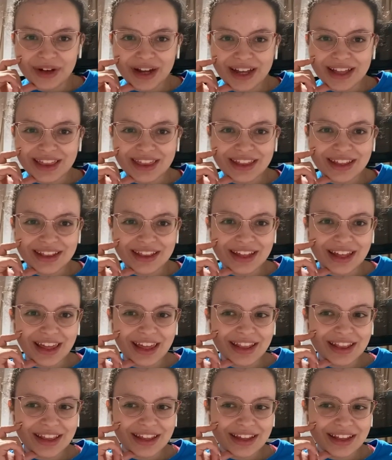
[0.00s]
I think
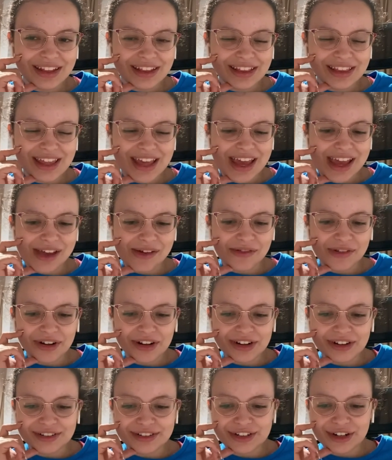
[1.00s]
that they
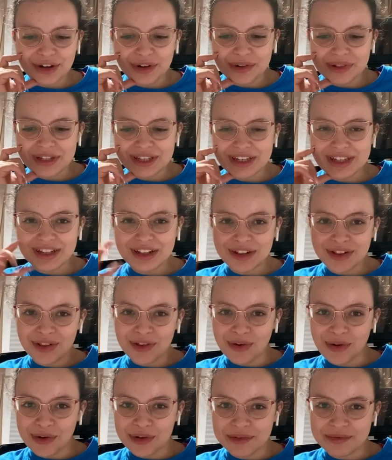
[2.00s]
were only
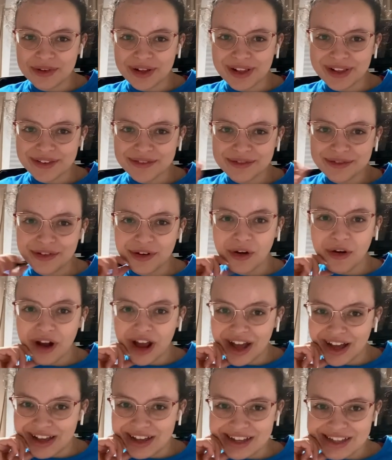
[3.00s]
normal for
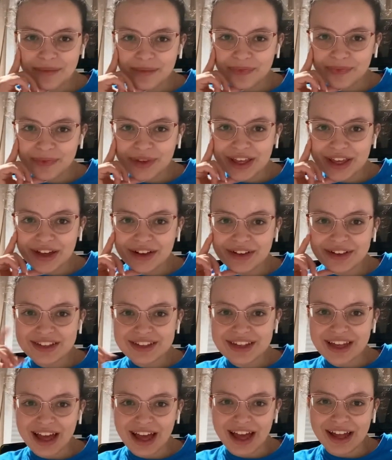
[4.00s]
us because
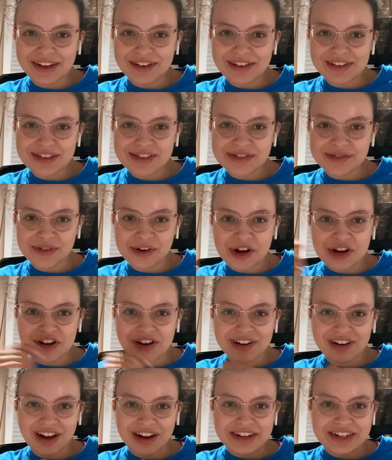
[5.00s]
the adults
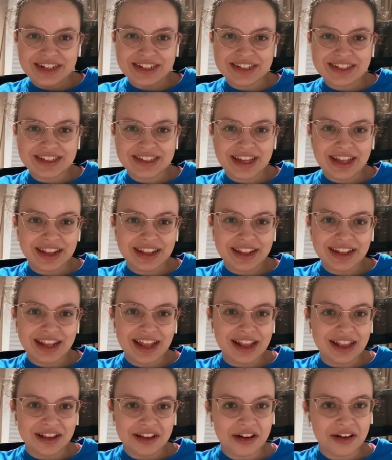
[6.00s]
weren't understanding
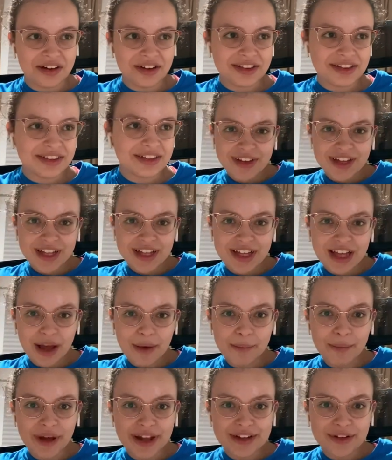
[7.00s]
a lot.
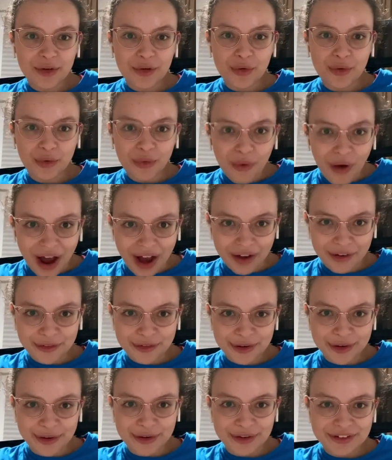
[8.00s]
But
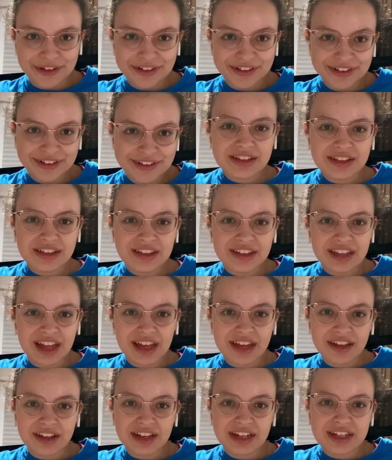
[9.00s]
wow, that
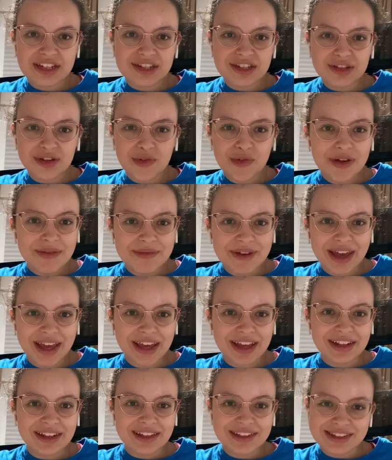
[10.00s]
connection we
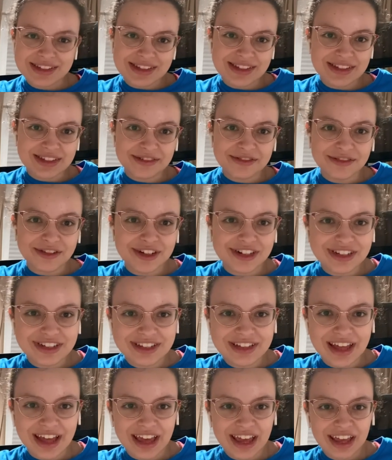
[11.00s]
made since the first
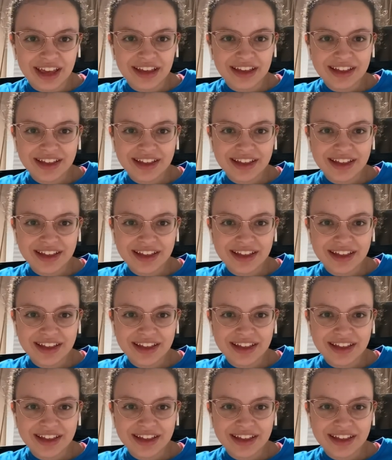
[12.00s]
day.